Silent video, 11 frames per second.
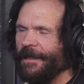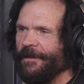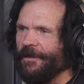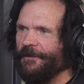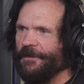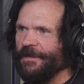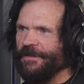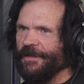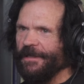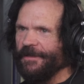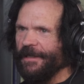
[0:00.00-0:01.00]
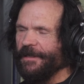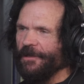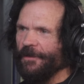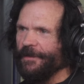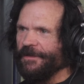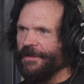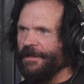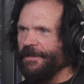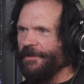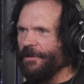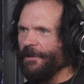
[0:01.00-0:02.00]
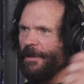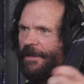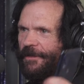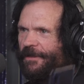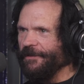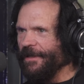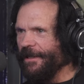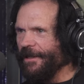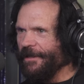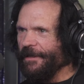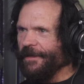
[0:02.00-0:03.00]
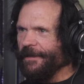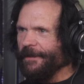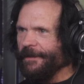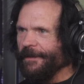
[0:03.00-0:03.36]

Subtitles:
I know 50 Cent's get overexcited. He threw the ball into the dugout, I think.